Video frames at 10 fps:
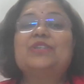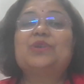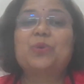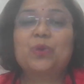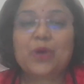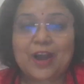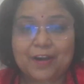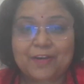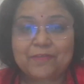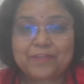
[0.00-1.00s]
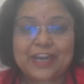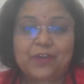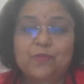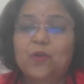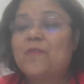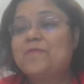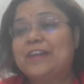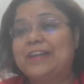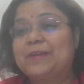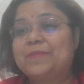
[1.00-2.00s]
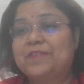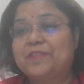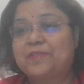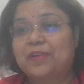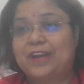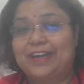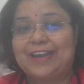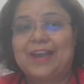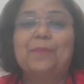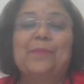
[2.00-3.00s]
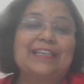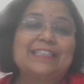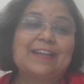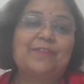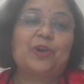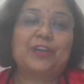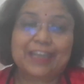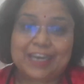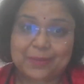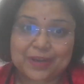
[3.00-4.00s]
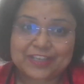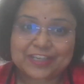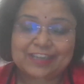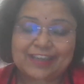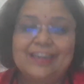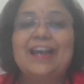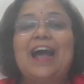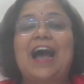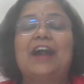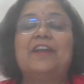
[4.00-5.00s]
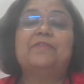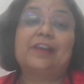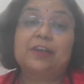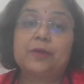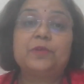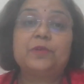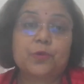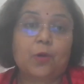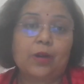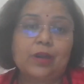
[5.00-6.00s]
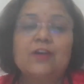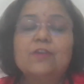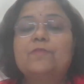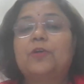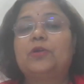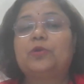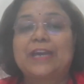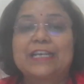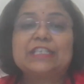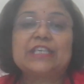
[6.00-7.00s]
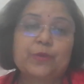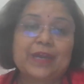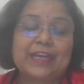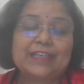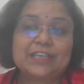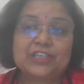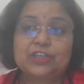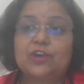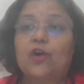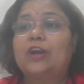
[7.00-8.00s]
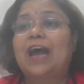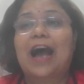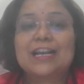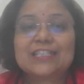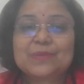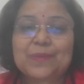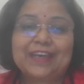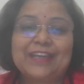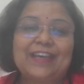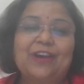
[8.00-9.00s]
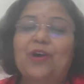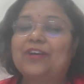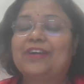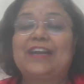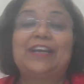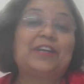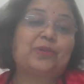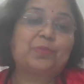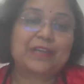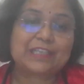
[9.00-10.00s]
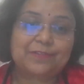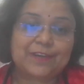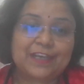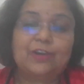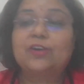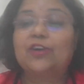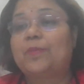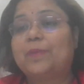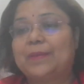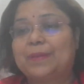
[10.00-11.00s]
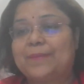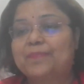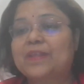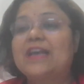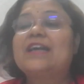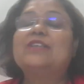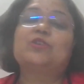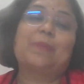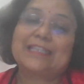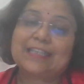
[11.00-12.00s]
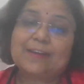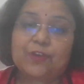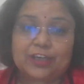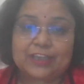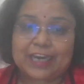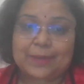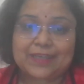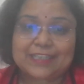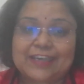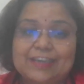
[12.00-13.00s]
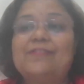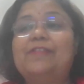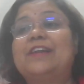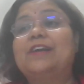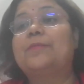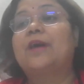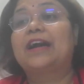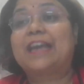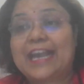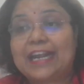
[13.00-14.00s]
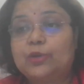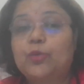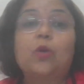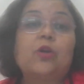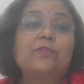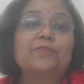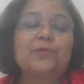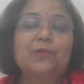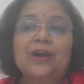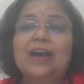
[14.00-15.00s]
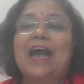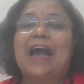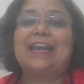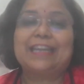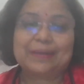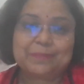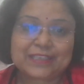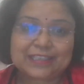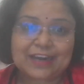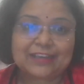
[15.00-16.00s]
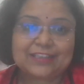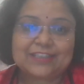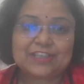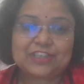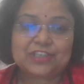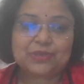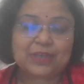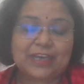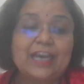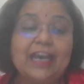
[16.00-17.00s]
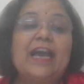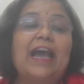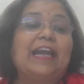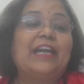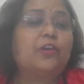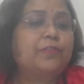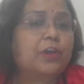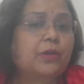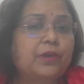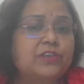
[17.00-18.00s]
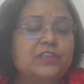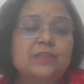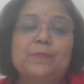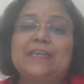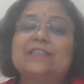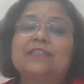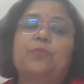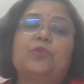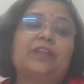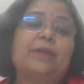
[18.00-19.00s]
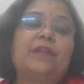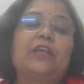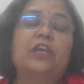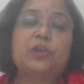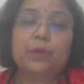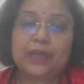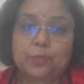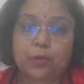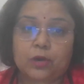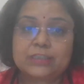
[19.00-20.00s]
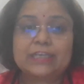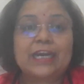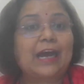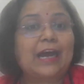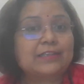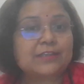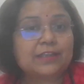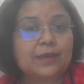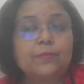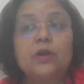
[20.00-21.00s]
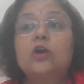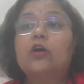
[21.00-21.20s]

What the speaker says: So, very warm welcome, everyone. Myself, Dr. Tanema Singhal, and welcome you all for today's Q&A session on Ask Me Anything on related to breastfeeding your baby. So, myself, Dr. Tanema Singhal, welcome again to all of you, and let me start the session today. Any of your questions, please put them in the Q&A box, and I'll answer them.